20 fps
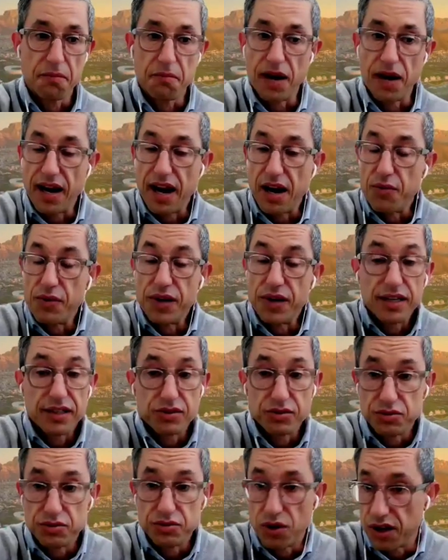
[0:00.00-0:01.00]
But I really
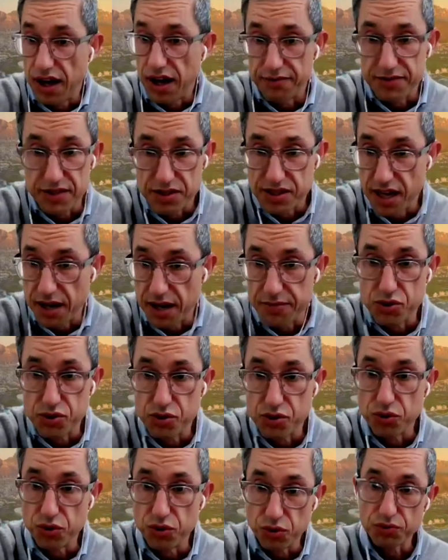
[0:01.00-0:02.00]
do not have the time
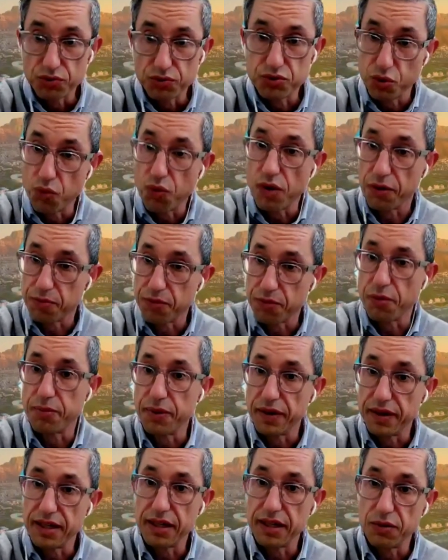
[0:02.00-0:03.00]
to work
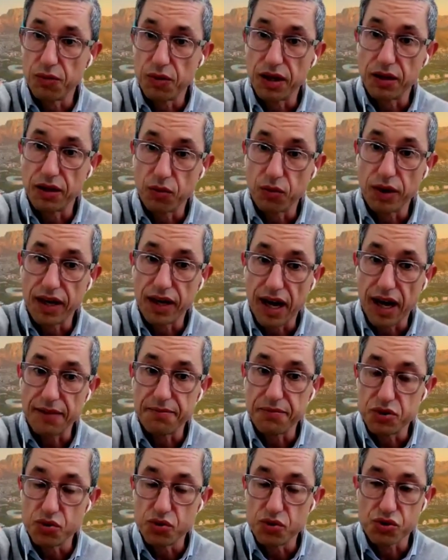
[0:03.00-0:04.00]
properly when I
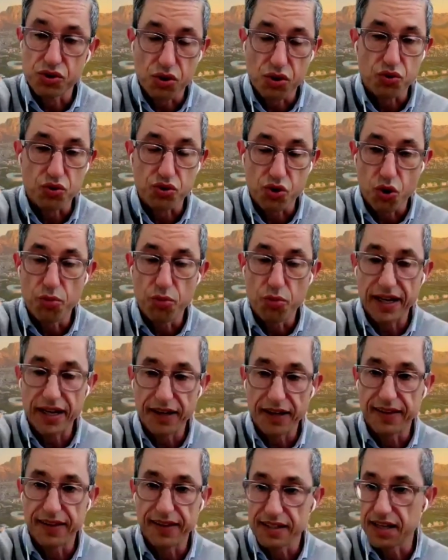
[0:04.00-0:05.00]
do so
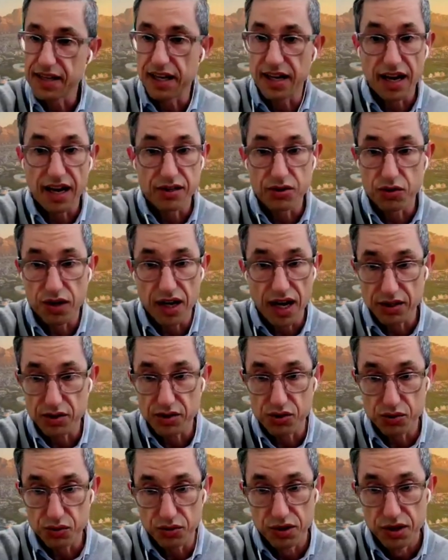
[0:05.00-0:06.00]
many things, and I don't like
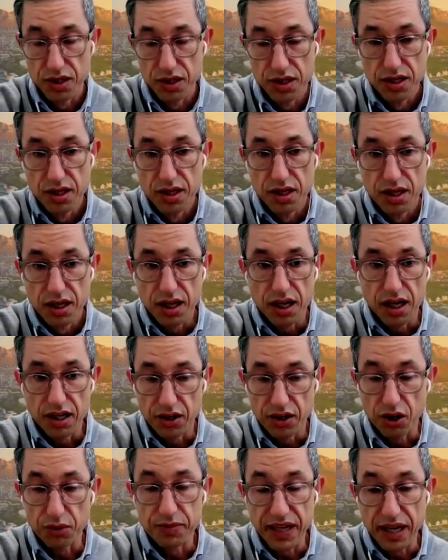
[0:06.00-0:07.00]
to
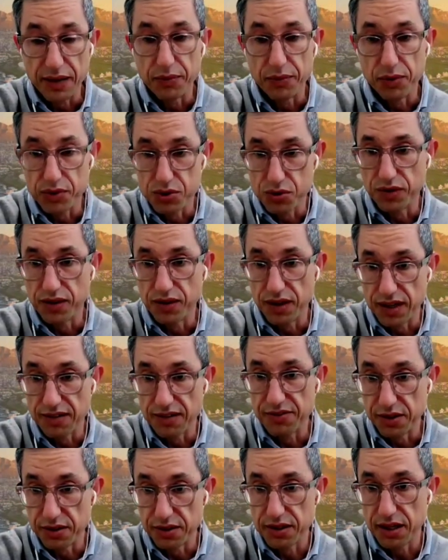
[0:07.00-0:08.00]
not be able to
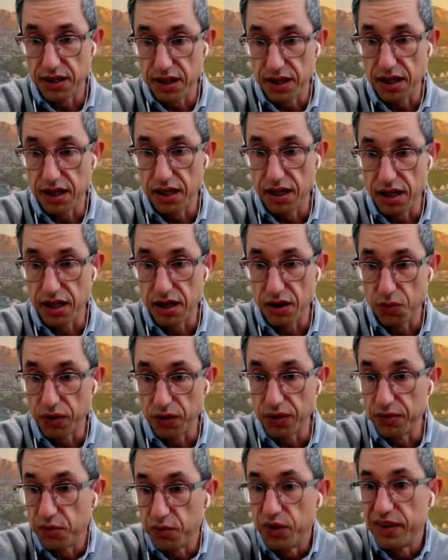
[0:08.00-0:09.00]
deliver
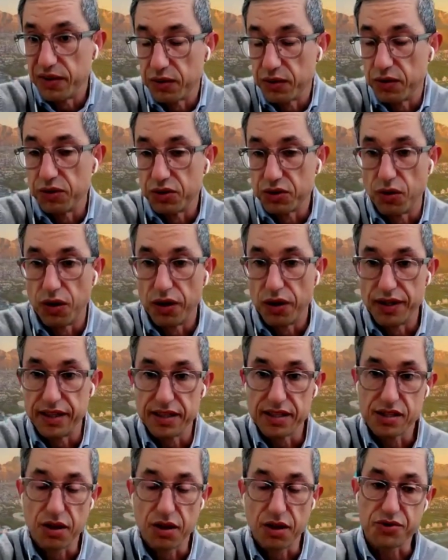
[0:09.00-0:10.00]
with good
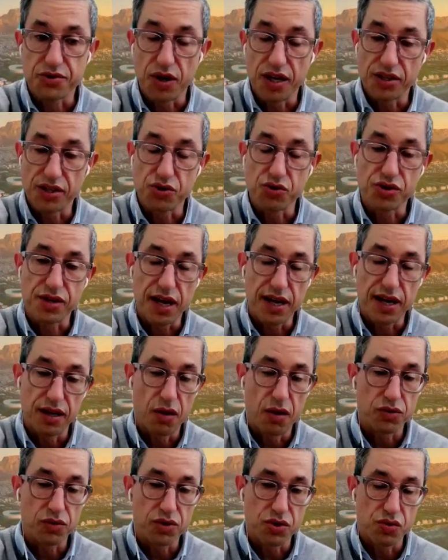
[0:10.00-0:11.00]
quality. So I'm trying to say
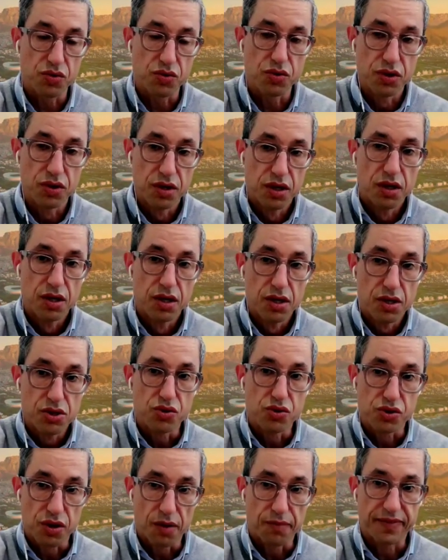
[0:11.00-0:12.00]
no to
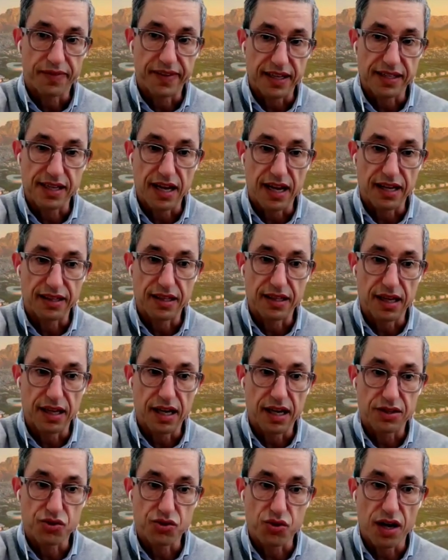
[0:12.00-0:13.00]
some things and
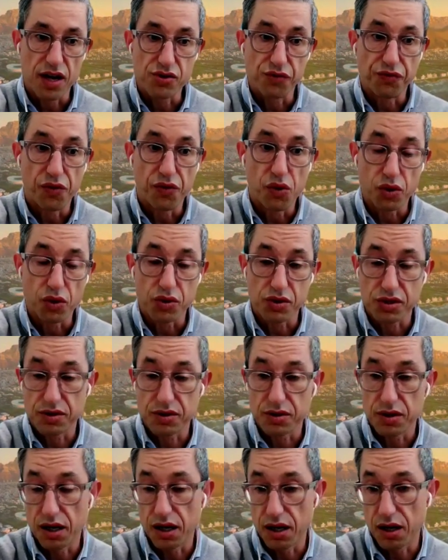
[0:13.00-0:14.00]
try to
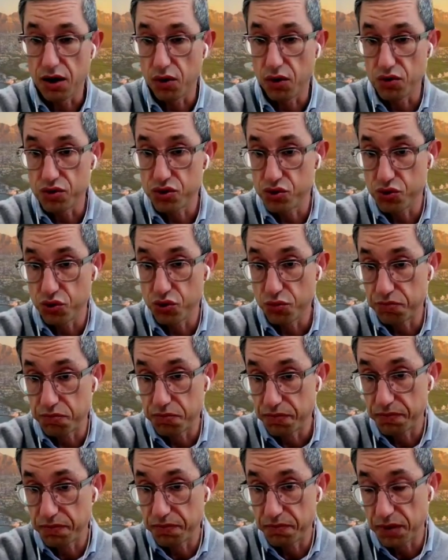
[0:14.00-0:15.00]
focus on two
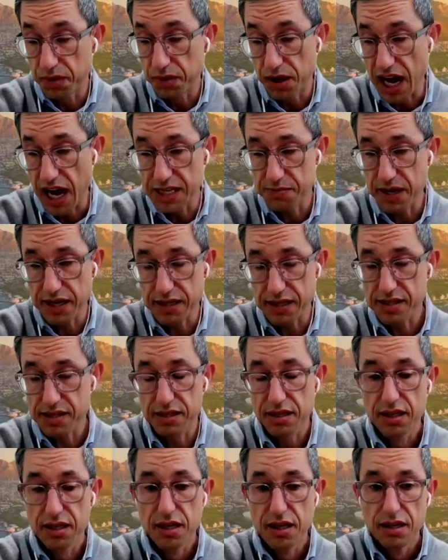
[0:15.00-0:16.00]
aspects.